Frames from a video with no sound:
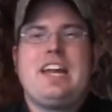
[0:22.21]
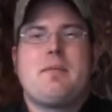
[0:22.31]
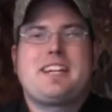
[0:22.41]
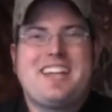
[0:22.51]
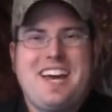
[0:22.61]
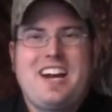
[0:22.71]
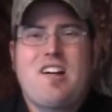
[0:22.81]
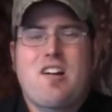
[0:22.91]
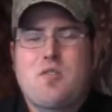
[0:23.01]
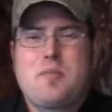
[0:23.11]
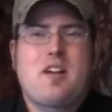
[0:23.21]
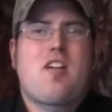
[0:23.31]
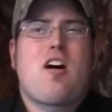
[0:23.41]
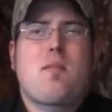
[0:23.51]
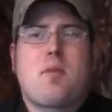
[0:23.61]
Now, McNett and
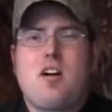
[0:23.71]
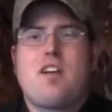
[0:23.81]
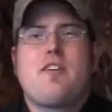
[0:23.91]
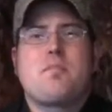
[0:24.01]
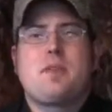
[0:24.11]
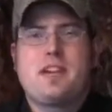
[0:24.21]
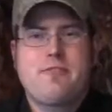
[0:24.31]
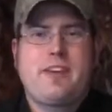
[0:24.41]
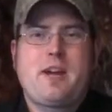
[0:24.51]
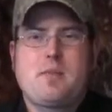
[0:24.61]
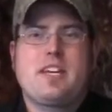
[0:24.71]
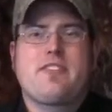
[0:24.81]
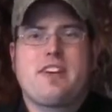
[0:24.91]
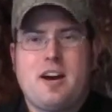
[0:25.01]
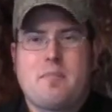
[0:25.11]
Aquamira are part of a big family
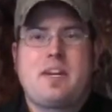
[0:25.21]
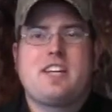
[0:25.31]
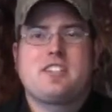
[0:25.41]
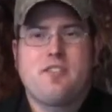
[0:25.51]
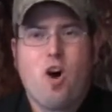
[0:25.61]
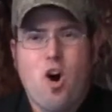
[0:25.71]
of companies of